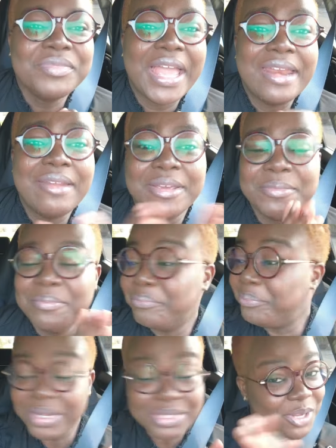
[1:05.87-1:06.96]
Anyway,
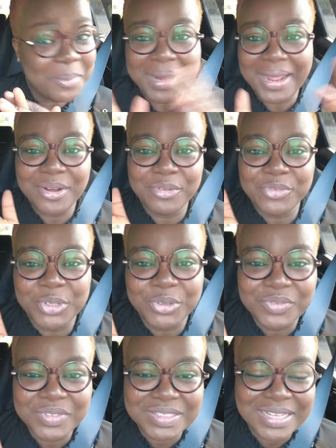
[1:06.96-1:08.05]
bottom line of all
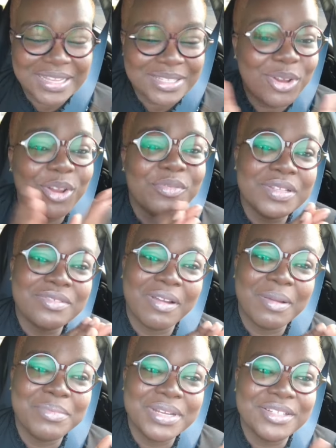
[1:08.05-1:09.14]
of this, guys, all of this
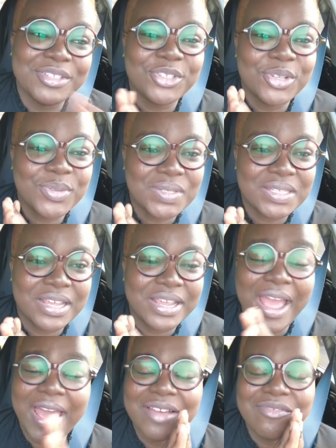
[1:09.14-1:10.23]
rambling is just to say
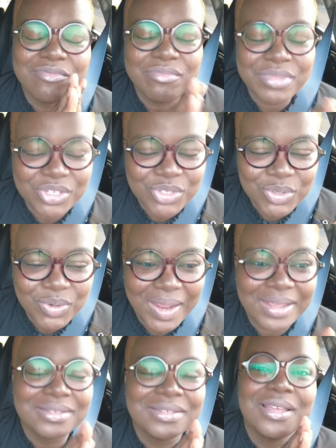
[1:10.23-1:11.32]
I have missed you
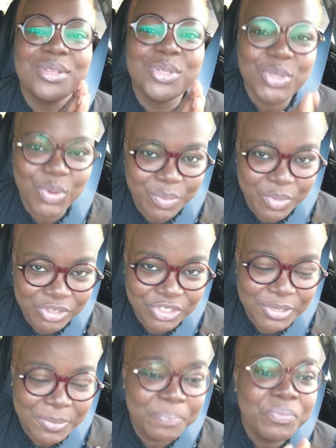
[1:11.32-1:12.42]
guys so
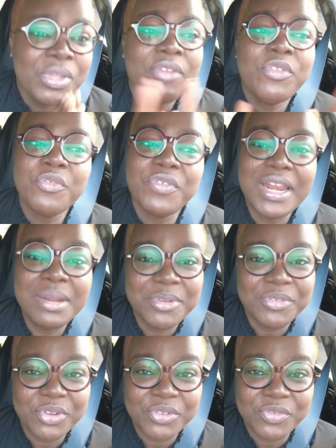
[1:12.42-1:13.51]
much. If you're finding me
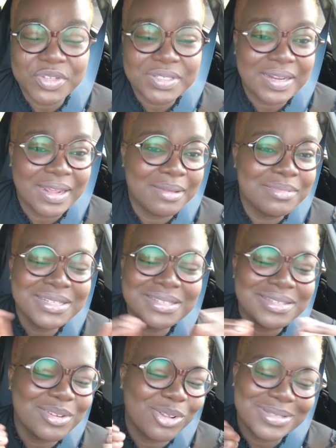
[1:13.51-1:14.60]
for the first time, this
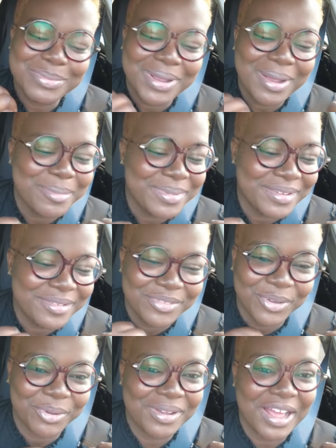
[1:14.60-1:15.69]
is not typical
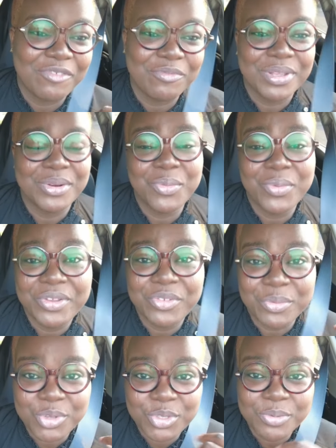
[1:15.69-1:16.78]
behavior. I've been away
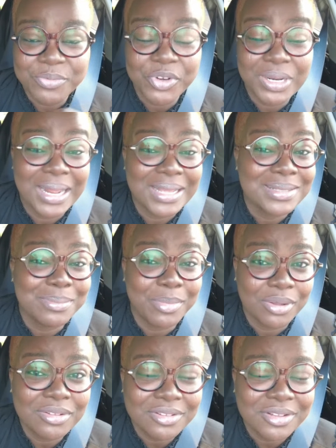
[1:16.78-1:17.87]
from YouTube for the last
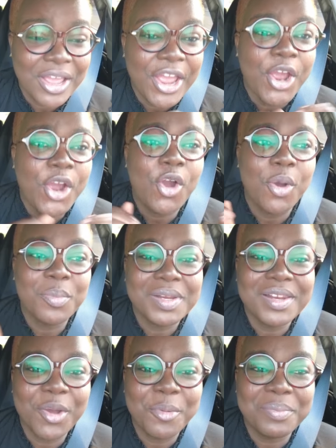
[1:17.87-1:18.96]
month.
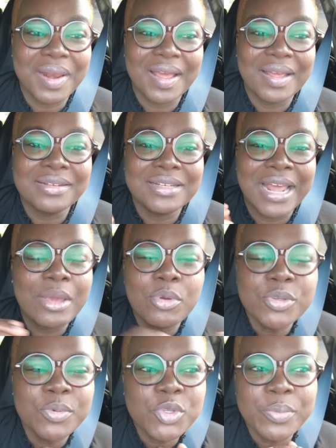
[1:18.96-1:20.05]
Completely unplanned, like it
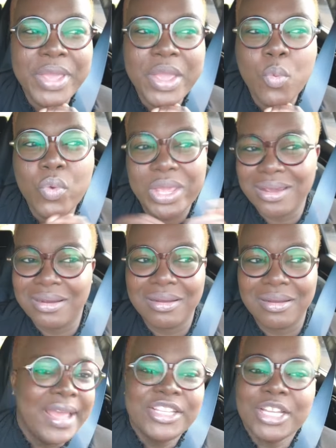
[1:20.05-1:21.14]
was supposed to be a week.
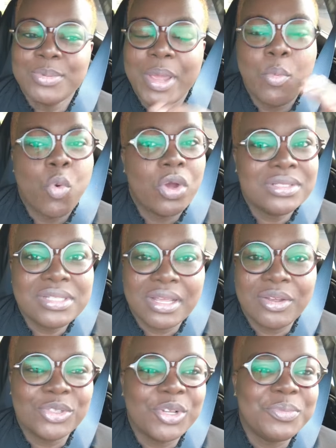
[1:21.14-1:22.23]
It just became one
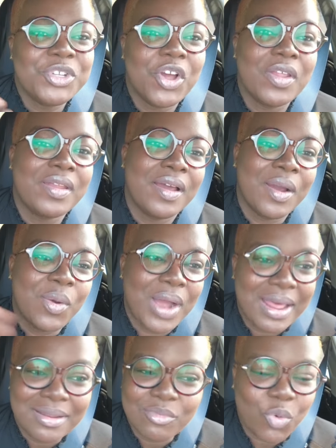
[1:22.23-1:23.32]
thing on top of the other,
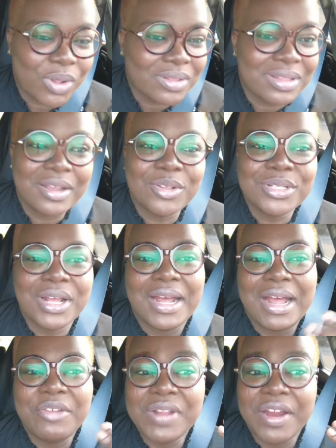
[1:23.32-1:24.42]
one thing
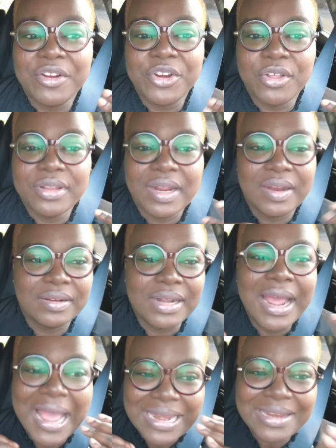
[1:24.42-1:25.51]
after another, and
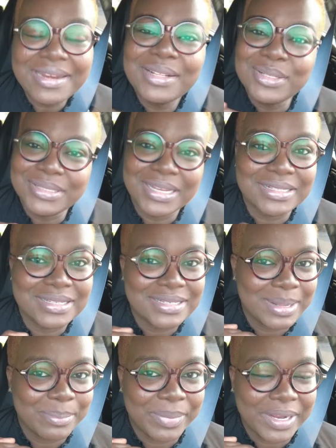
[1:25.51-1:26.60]
I needed to take this
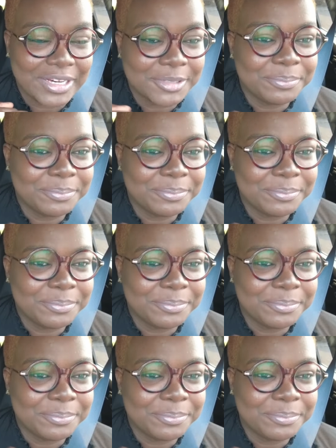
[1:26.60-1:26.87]
step back.